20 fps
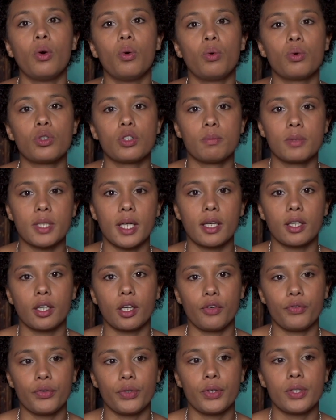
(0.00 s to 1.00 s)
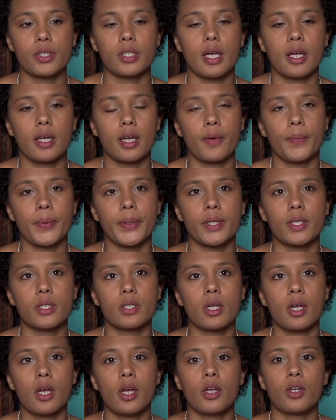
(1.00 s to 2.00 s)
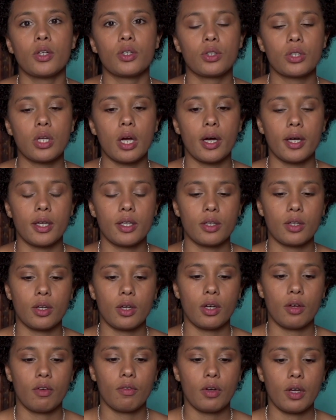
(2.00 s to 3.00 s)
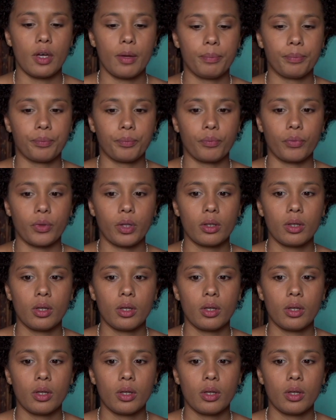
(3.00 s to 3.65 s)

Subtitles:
Autumn Takeovers, and it was kind of